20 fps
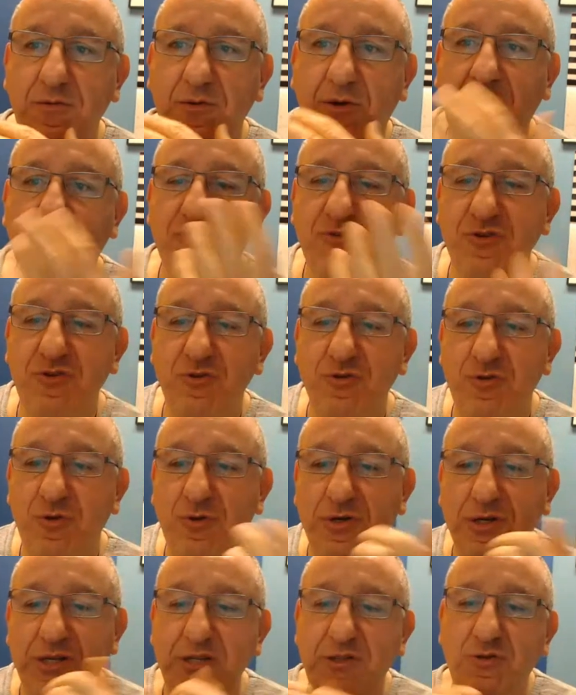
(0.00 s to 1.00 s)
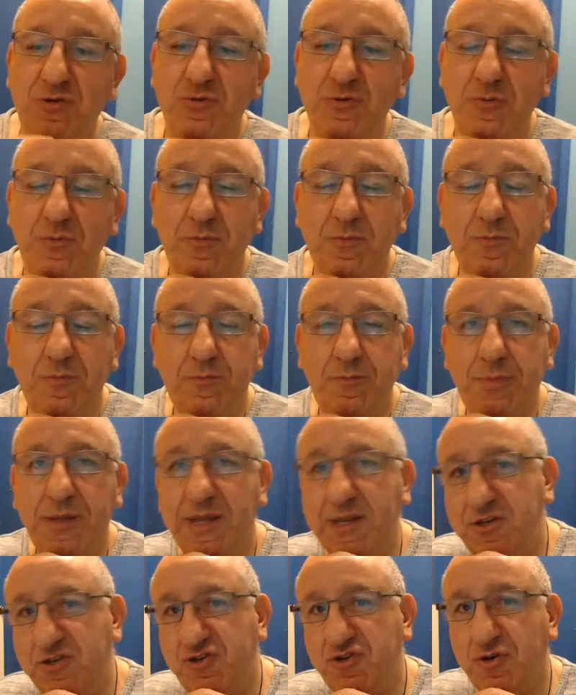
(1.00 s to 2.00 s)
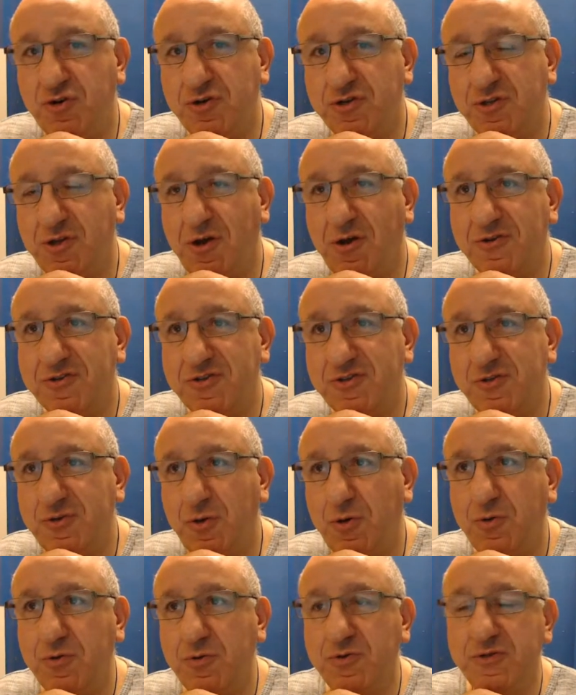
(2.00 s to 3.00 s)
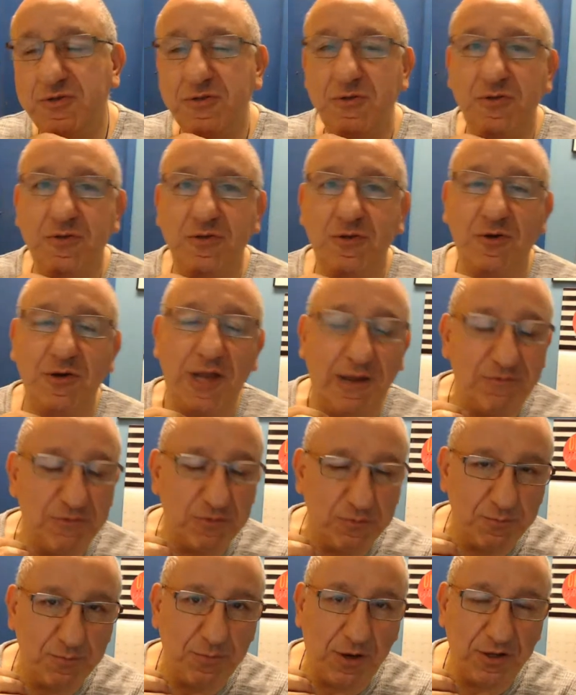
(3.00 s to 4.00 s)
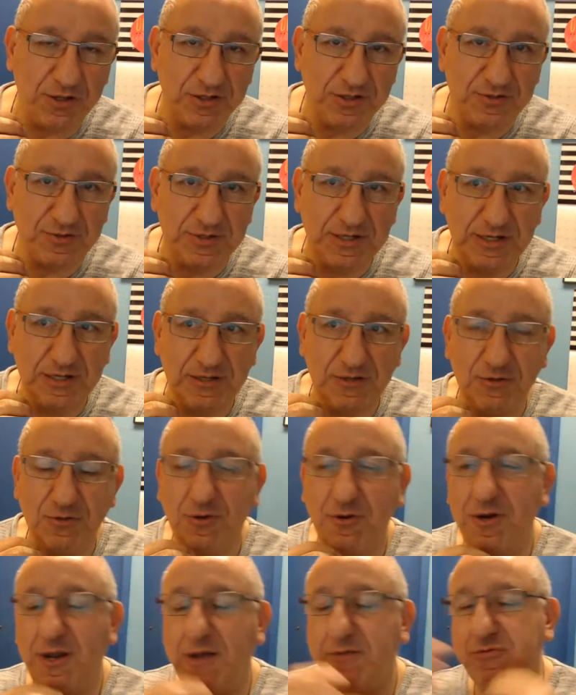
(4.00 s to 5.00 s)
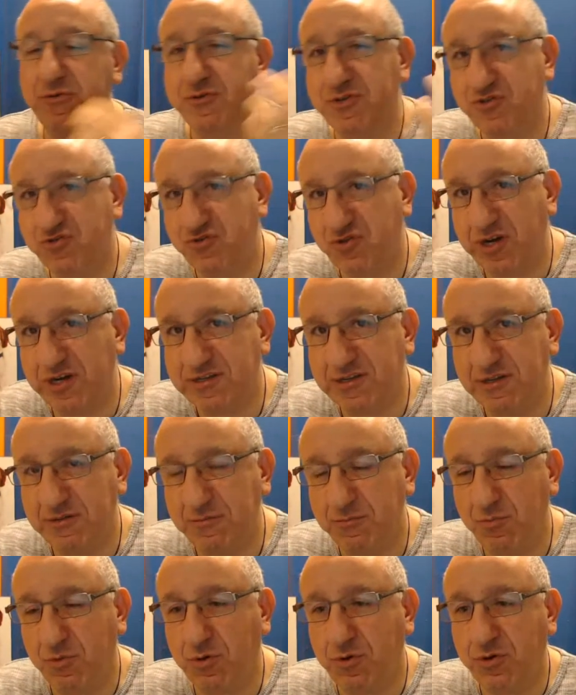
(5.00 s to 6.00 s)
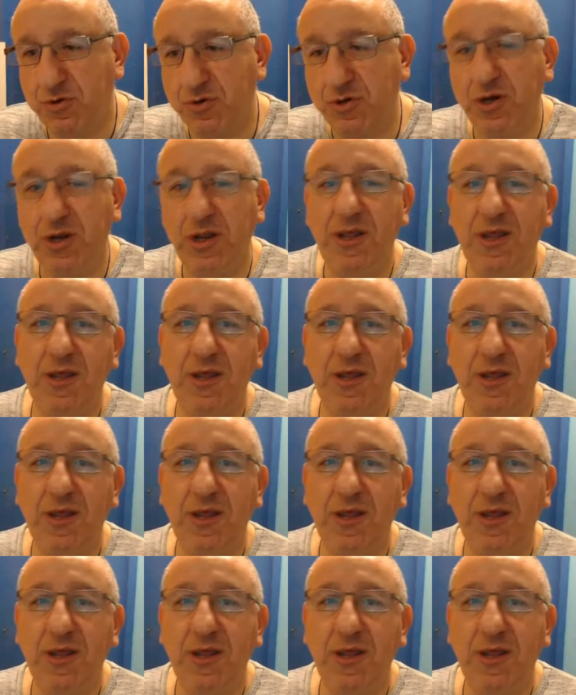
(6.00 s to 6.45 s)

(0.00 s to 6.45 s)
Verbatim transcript: Also, you don't need to pinch your dog's nose. You don't have to bother it. You don't have to stress it more.